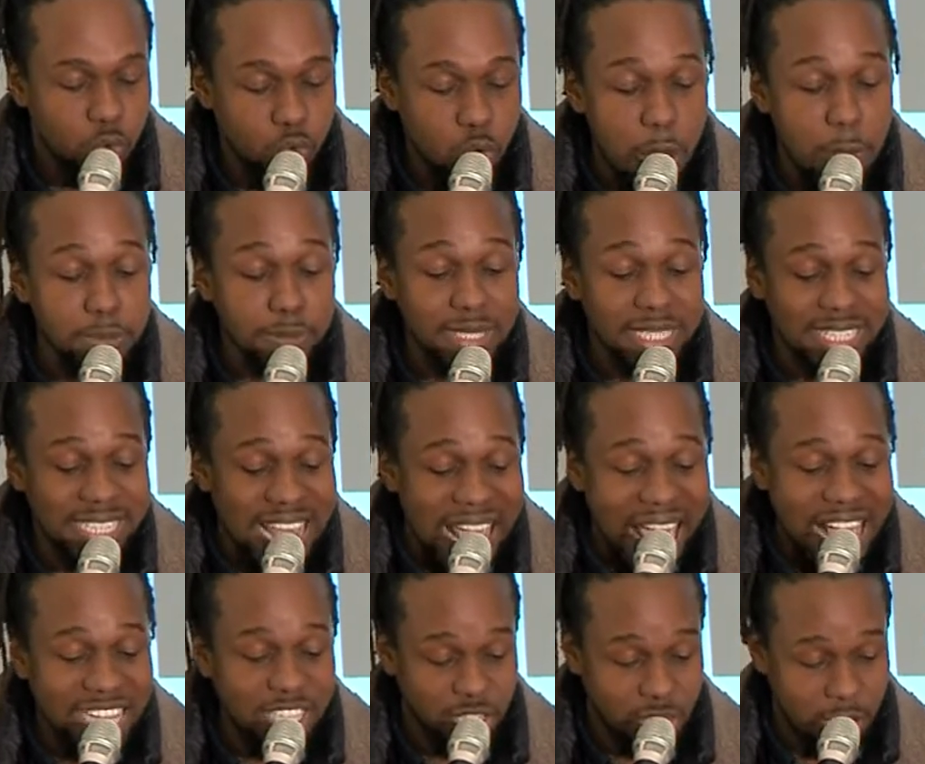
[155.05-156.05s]
Trump's
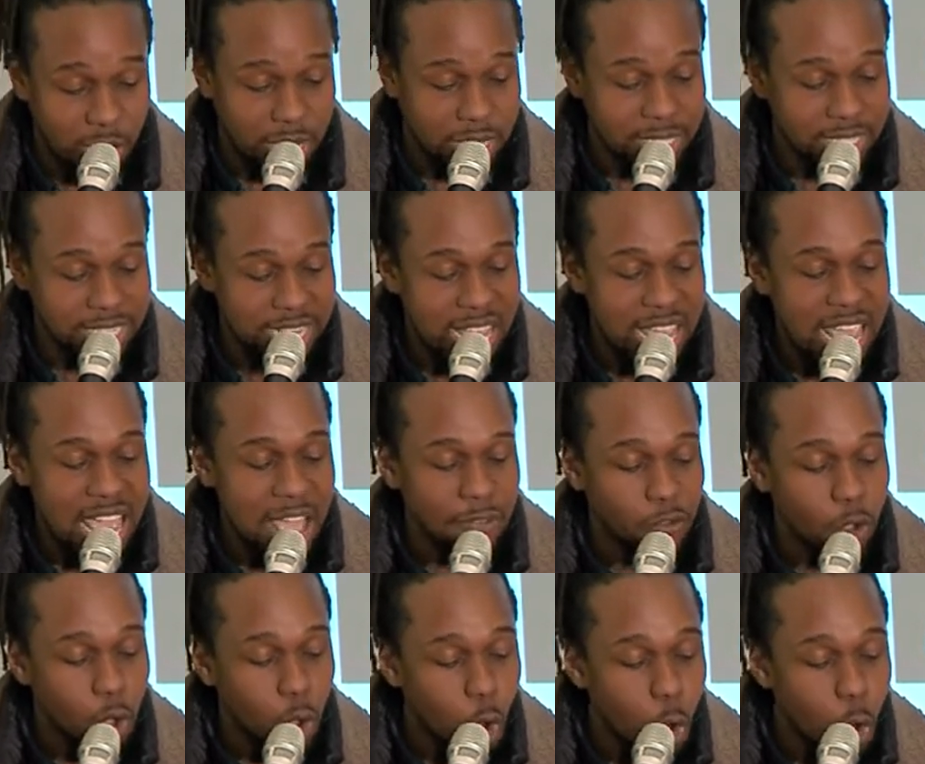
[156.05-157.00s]
tax cuts have